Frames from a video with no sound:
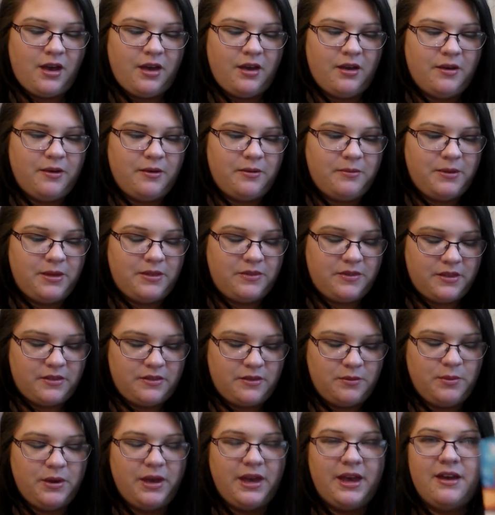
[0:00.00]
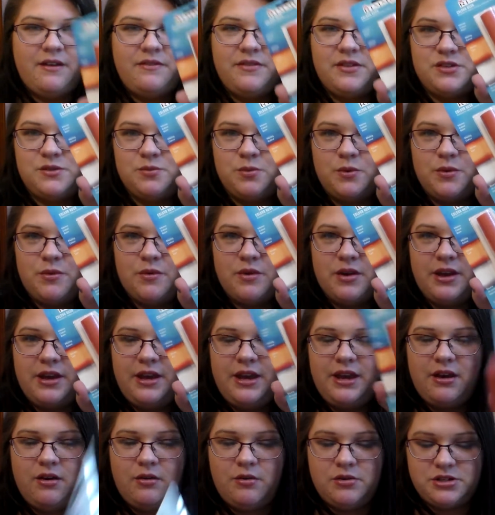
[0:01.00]
Um, and then, then we have this one right
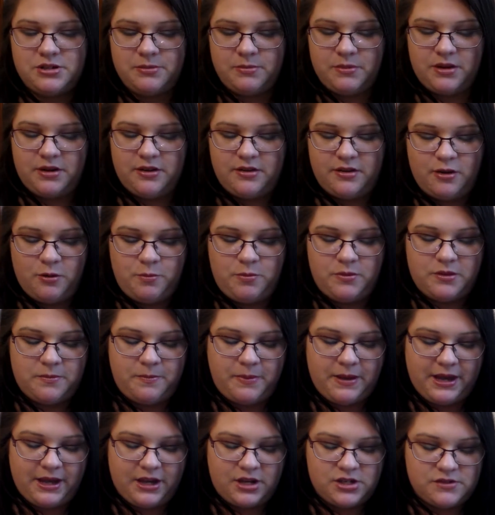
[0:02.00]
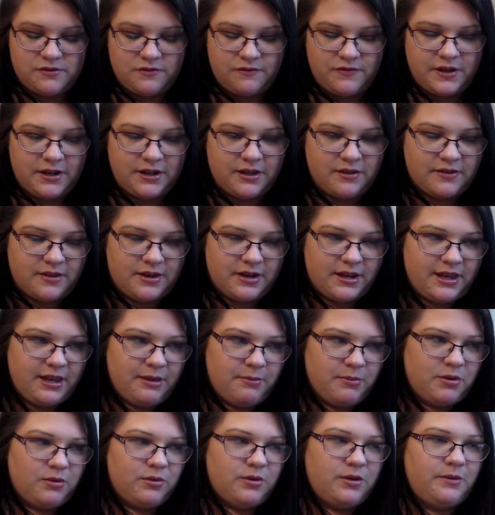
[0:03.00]
here, which I'm going to open the package and find out the
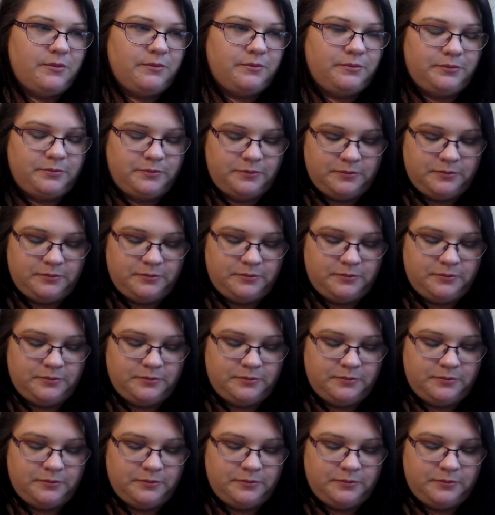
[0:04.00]
name on it.